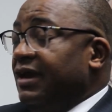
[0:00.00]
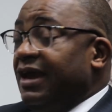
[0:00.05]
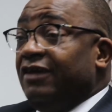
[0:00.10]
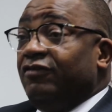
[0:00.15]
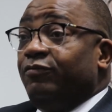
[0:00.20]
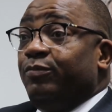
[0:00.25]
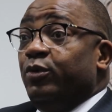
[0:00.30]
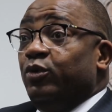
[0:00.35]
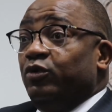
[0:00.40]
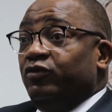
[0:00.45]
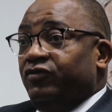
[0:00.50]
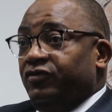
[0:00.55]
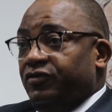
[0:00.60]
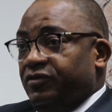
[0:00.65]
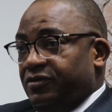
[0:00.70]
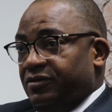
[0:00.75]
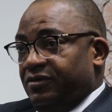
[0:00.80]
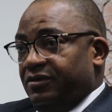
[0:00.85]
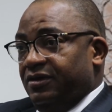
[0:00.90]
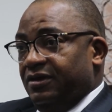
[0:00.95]

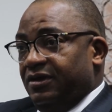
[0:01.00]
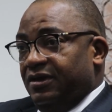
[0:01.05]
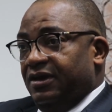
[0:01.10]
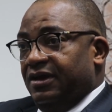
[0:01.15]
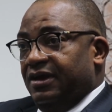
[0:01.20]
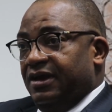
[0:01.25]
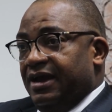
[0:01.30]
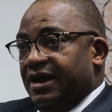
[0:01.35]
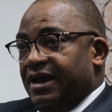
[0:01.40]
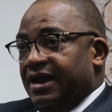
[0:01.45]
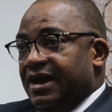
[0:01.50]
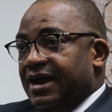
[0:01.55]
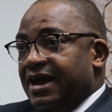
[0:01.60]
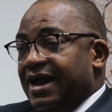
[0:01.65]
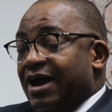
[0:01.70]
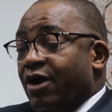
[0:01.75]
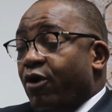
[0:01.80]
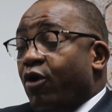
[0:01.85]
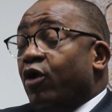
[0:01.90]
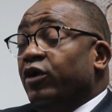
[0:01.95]
exposed,
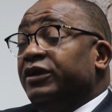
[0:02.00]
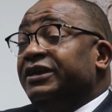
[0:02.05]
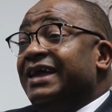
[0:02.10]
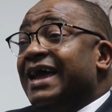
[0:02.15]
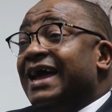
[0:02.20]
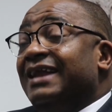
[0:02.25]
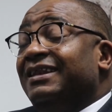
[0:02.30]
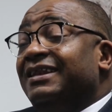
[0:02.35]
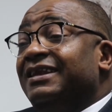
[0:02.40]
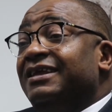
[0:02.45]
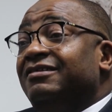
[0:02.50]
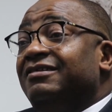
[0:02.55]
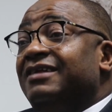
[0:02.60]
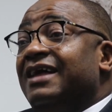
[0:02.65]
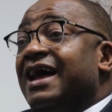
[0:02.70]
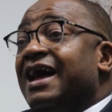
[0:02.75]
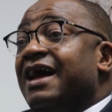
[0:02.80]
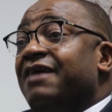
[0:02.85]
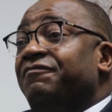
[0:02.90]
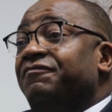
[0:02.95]
or they at
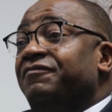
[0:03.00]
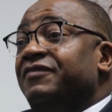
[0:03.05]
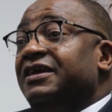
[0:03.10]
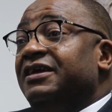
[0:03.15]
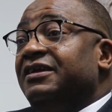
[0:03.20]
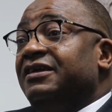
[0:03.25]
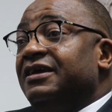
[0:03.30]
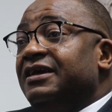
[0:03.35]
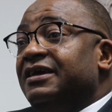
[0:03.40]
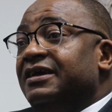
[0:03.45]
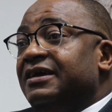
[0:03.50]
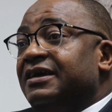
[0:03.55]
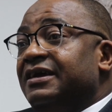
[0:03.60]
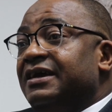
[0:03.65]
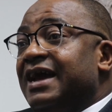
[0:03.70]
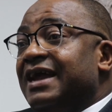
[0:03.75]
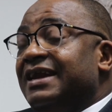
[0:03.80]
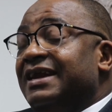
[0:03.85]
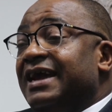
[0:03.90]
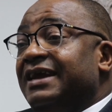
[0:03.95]
least have
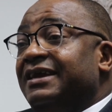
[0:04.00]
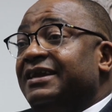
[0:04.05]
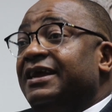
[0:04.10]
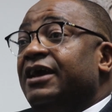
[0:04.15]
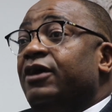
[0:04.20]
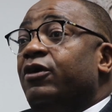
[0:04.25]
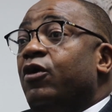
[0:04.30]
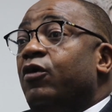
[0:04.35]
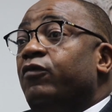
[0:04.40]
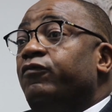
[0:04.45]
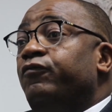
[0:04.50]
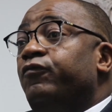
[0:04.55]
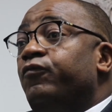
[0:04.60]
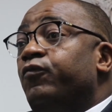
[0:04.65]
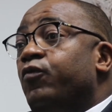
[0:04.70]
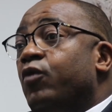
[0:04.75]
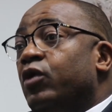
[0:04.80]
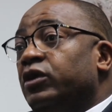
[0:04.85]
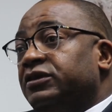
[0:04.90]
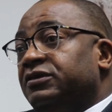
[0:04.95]
an idea of
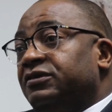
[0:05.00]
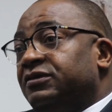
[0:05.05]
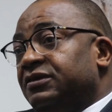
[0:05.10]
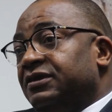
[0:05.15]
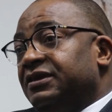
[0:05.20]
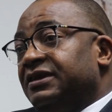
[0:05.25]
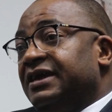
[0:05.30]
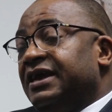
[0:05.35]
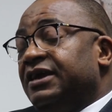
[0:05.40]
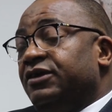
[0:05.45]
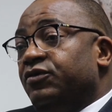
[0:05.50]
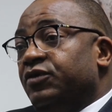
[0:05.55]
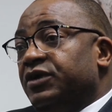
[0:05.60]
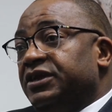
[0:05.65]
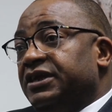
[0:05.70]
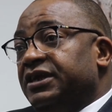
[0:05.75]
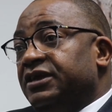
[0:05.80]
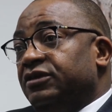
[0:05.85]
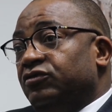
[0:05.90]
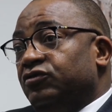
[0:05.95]
what they are
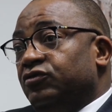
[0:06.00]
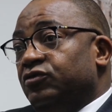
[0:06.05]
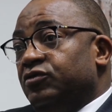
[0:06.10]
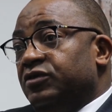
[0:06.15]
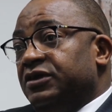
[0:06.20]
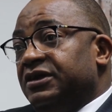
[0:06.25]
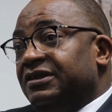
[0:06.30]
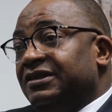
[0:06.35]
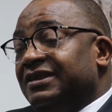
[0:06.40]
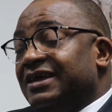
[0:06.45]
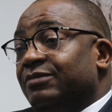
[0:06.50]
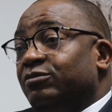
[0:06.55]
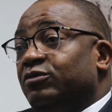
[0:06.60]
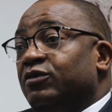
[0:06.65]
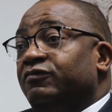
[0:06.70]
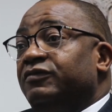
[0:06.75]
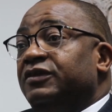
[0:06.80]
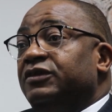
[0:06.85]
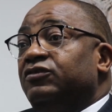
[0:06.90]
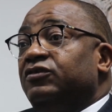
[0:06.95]
going into in terms
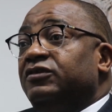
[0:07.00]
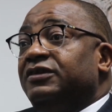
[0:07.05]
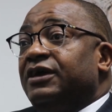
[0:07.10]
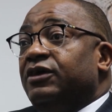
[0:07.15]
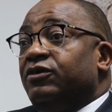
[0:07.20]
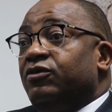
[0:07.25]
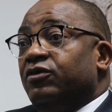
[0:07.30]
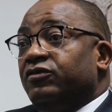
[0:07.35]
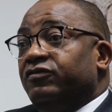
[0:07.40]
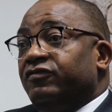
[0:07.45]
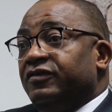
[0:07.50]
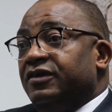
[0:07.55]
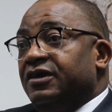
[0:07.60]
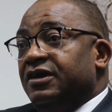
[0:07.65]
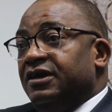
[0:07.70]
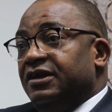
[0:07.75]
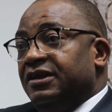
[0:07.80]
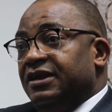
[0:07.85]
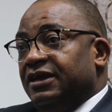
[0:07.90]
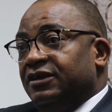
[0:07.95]
of the total cost
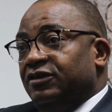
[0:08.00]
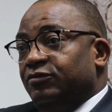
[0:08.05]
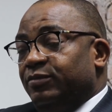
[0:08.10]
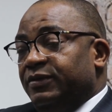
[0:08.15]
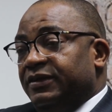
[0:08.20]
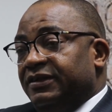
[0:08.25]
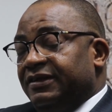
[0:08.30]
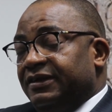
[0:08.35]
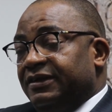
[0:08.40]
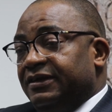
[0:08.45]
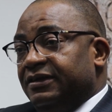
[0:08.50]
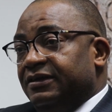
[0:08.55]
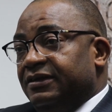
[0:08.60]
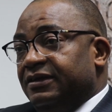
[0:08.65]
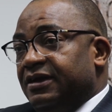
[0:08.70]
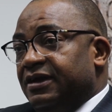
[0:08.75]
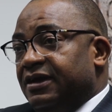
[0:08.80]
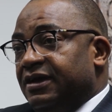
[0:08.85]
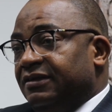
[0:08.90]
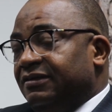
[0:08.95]
that they'll be
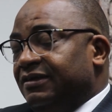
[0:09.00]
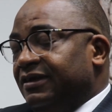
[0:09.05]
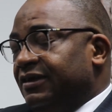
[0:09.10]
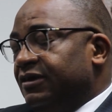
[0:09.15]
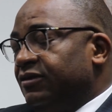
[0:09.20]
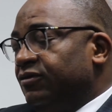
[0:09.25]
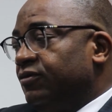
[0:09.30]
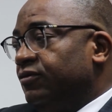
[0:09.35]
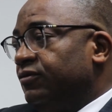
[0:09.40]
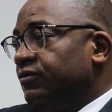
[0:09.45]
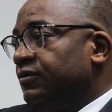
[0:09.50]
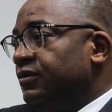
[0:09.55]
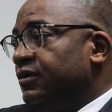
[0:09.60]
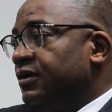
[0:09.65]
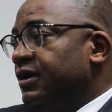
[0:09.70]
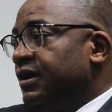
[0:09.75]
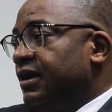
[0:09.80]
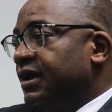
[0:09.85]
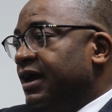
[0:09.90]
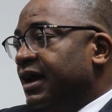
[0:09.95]
taking
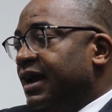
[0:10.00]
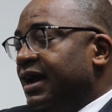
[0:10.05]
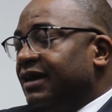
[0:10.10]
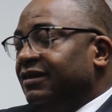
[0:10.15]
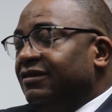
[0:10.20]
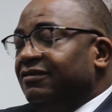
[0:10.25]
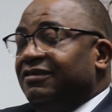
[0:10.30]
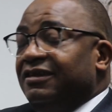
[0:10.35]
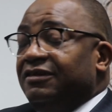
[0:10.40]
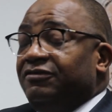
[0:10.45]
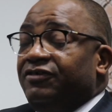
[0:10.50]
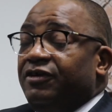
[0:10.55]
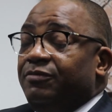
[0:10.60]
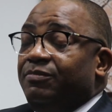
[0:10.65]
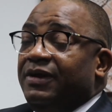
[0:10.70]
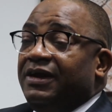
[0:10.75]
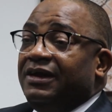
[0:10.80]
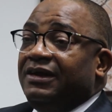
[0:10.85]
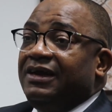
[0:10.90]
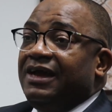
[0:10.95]
on. The
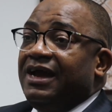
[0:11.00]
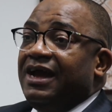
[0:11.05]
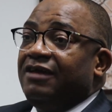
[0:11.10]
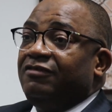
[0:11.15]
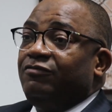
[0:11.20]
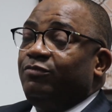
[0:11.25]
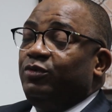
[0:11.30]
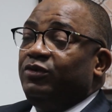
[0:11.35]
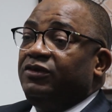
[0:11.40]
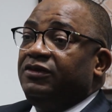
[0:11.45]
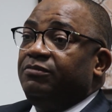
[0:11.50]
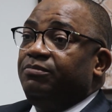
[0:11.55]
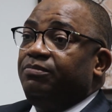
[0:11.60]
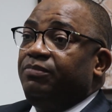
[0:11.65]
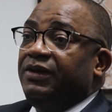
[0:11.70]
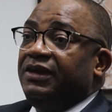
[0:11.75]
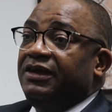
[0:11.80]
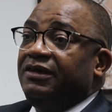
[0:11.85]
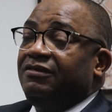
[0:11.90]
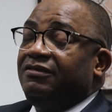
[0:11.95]
central bank has put in
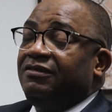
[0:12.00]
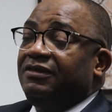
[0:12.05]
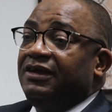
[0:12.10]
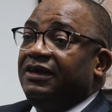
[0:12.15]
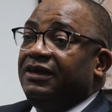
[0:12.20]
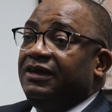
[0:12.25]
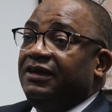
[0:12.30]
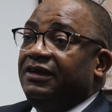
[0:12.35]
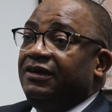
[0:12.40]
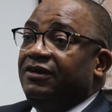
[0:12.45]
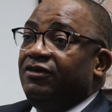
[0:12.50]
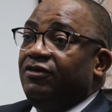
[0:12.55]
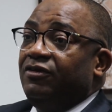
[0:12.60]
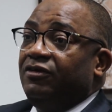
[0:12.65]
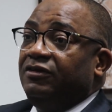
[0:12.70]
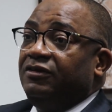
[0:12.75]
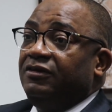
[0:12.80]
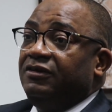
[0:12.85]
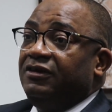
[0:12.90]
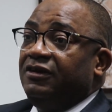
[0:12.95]
place a
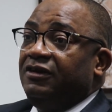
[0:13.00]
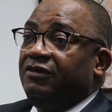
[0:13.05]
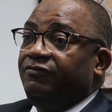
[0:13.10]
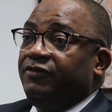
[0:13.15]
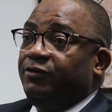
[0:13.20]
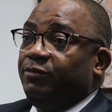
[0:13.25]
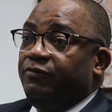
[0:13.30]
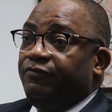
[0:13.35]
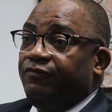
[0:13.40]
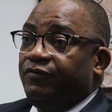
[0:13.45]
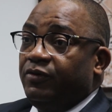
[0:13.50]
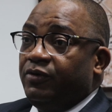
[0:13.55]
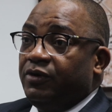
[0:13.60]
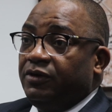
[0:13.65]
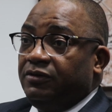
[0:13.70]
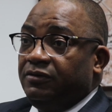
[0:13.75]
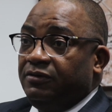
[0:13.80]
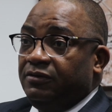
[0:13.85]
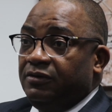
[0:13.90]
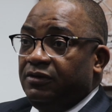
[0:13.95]
non-deliverable
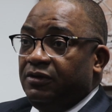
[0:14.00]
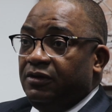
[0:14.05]
forward